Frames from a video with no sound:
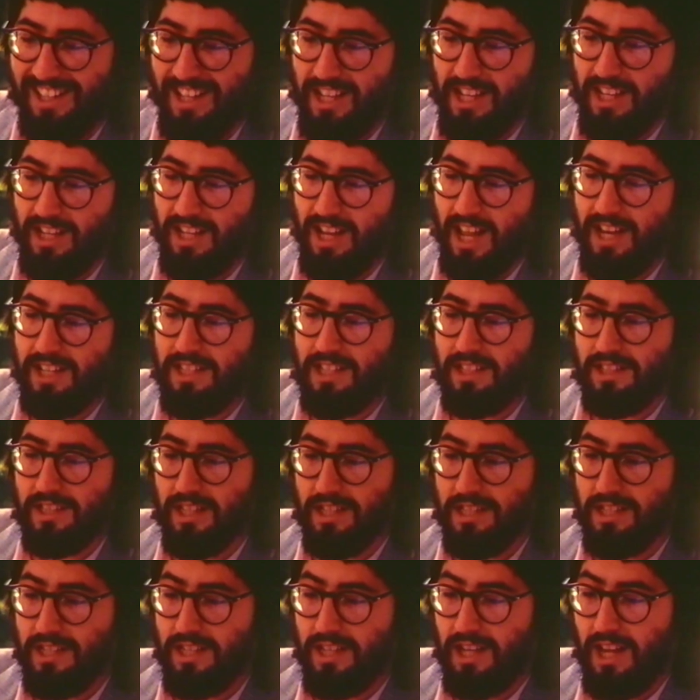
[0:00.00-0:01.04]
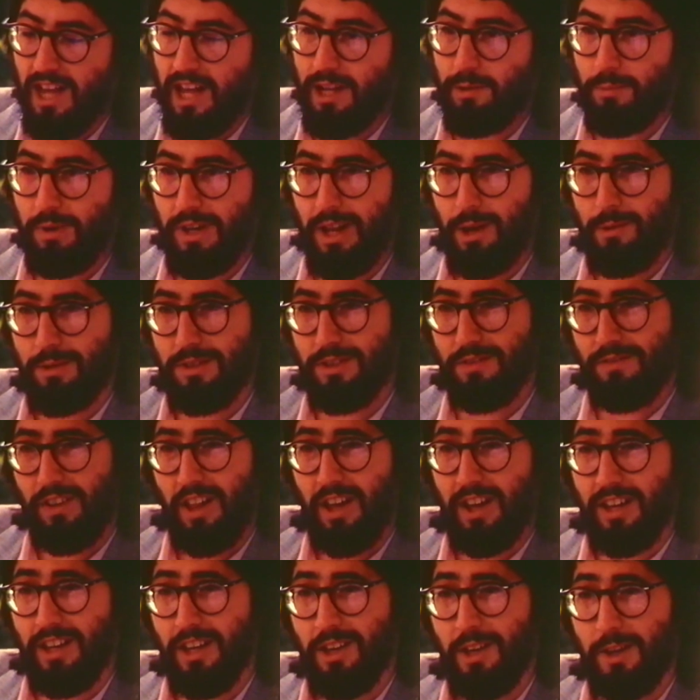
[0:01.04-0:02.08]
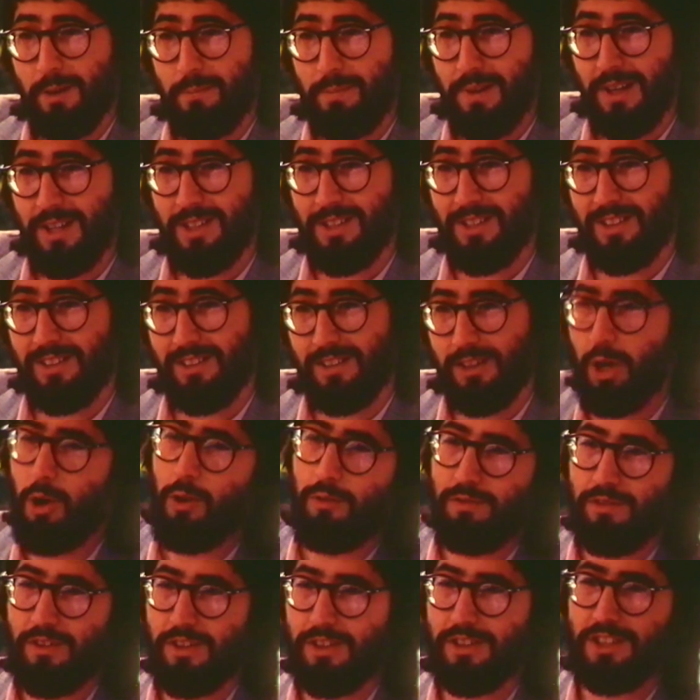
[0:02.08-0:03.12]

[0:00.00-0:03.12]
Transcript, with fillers: in 1969 when I was a flunky on a picture, Gopher,